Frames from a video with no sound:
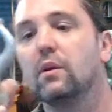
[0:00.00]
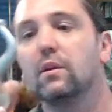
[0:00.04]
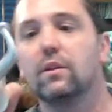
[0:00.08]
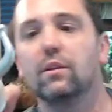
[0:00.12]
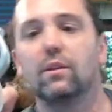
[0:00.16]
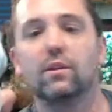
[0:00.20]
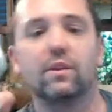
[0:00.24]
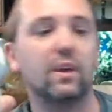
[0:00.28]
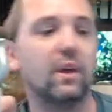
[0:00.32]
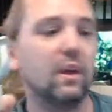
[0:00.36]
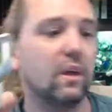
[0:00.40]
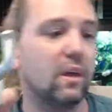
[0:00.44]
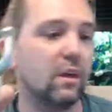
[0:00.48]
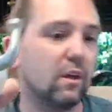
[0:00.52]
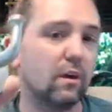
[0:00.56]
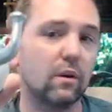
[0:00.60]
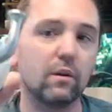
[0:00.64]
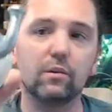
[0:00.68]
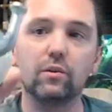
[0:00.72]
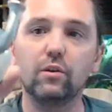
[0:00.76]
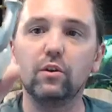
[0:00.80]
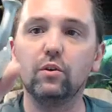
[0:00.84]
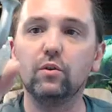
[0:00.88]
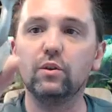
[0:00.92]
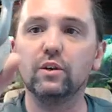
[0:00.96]
The
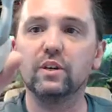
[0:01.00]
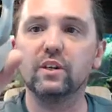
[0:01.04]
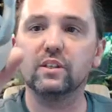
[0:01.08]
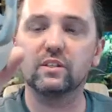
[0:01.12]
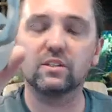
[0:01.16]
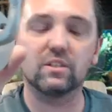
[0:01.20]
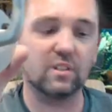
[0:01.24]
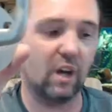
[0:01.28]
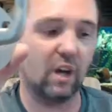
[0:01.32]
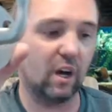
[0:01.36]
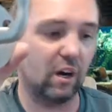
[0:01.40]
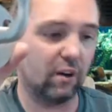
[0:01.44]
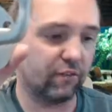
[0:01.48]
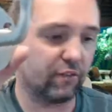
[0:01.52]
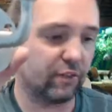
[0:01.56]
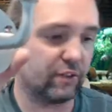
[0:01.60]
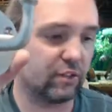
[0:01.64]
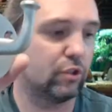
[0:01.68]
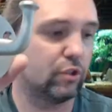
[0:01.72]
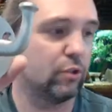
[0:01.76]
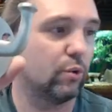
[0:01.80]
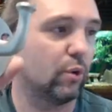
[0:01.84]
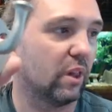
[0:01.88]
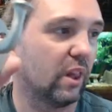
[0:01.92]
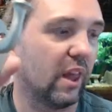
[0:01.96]
unit itself, the
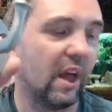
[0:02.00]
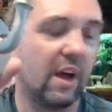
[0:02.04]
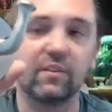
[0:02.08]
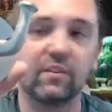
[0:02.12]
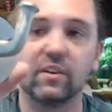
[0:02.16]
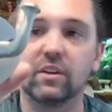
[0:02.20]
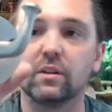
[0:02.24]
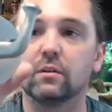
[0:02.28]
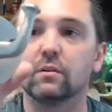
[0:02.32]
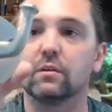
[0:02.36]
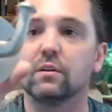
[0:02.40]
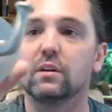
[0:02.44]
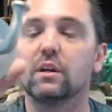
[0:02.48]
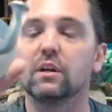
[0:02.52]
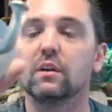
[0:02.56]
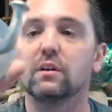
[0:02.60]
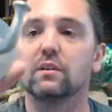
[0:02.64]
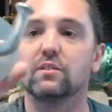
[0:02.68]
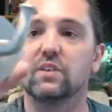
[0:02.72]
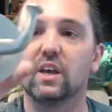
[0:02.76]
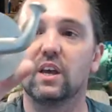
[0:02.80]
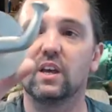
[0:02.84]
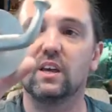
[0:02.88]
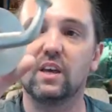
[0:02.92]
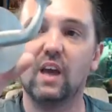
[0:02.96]
211, is
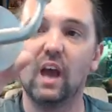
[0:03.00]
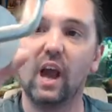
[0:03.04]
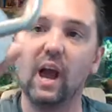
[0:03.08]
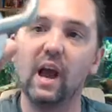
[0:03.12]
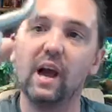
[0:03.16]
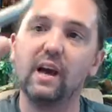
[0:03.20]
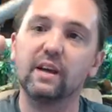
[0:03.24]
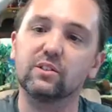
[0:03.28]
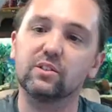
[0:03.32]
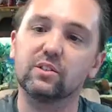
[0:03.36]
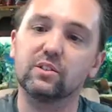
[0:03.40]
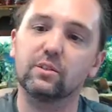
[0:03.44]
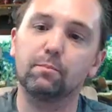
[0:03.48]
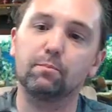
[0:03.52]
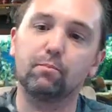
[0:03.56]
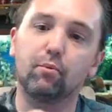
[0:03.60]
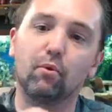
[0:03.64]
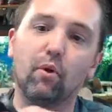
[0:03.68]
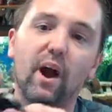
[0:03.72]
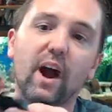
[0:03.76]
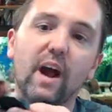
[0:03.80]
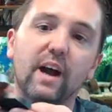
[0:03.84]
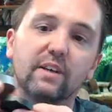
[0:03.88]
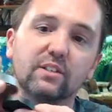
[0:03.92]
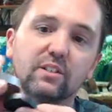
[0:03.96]
a cast
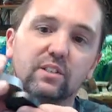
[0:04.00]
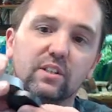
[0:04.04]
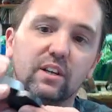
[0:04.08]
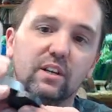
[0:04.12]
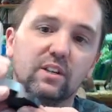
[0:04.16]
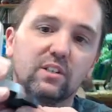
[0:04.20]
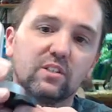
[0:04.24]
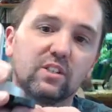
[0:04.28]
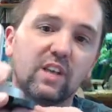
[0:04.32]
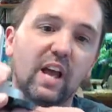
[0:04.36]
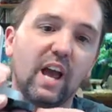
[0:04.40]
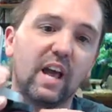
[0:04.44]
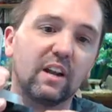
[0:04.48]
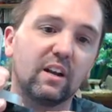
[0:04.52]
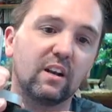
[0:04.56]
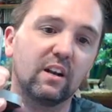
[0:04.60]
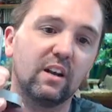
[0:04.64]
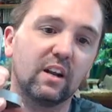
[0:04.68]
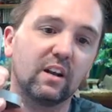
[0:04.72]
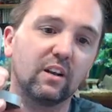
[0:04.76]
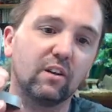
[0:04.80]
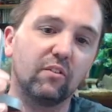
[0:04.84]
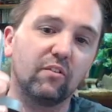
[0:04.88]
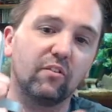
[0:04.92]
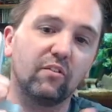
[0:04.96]
brass and a satin
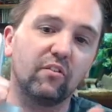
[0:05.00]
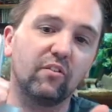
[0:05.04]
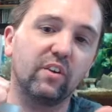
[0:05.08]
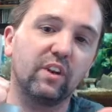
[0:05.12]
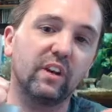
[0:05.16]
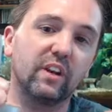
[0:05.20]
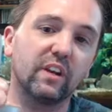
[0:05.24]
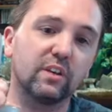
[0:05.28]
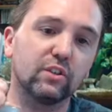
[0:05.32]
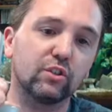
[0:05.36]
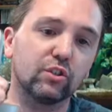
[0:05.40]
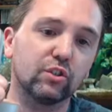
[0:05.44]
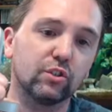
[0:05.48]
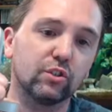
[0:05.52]
nickel finish.